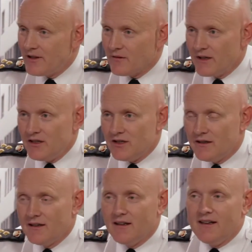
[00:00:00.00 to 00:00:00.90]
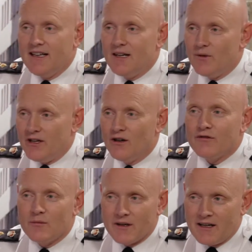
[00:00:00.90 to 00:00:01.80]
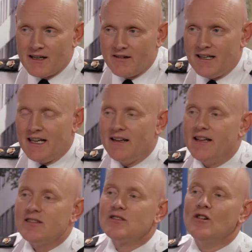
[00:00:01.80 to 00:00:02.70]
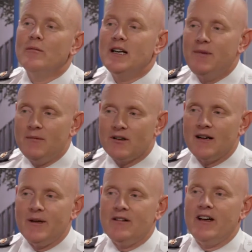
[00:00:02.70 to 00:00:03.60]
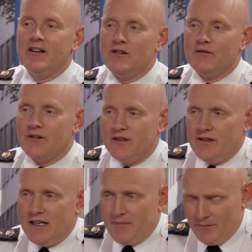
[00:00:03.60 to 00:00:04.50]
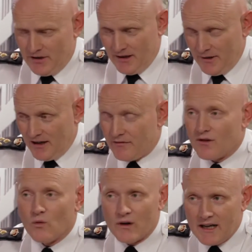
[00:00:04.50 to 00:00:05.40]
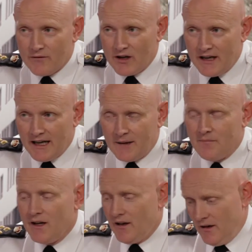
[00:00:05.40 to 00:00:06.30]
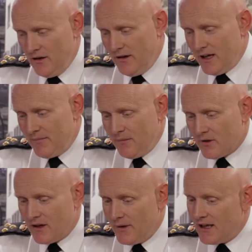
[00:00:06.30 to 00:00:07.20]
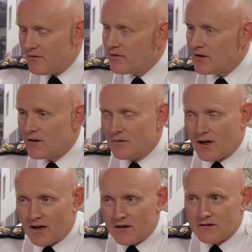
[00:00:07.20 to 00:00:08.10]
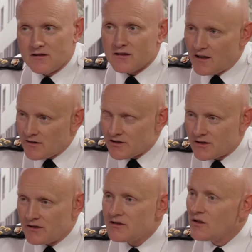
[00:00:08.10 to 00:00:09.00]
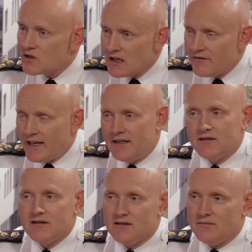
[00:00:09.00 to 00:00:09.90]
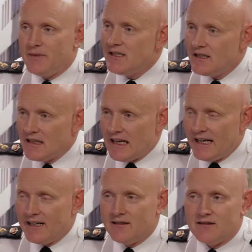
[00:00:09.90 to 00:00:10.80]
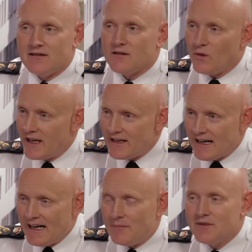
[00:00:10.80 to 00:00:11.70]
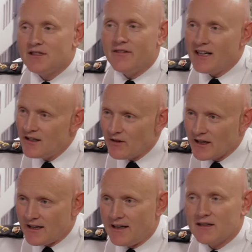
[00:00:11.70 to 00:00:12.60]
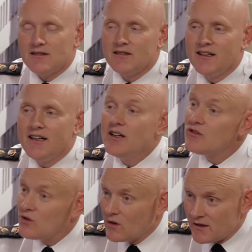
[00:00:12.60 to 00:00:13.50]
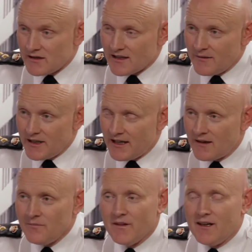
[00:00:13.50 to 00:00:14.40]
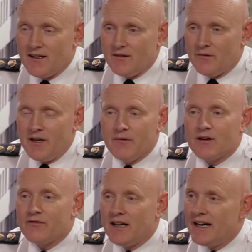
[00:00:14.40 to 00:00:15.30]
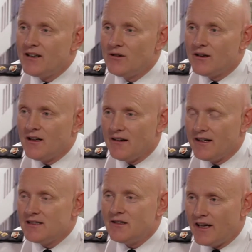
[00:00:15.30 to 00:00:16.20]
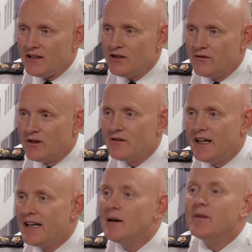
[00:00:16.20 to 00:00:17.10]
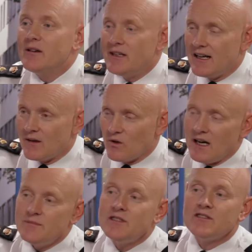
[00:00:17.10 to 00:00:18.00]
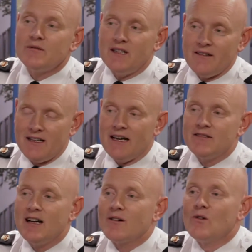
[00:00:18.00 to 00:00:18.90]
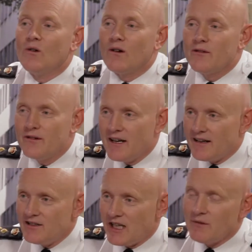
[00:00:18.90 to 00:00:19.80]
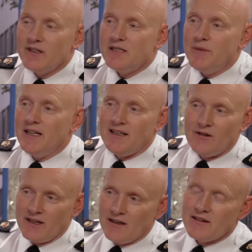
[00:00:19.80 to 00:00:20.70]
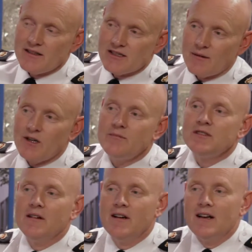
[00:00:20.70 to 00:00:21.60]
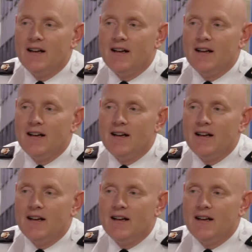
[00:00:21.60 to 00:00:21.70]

live in the region. Mm-hmm. And we know from looking at our data that so many people come into Vancouver. You get people coming in for work every day. You get people coming in for arts, culture, social events, BC Lions, the Whitecaps, the Vancouver Canucks. Tourists come here. When people are flying to go on holidays to Vancouver, they end up, you know, down on Robson Street in the downtown core. They're not, generally speaking, going out to the suburbs.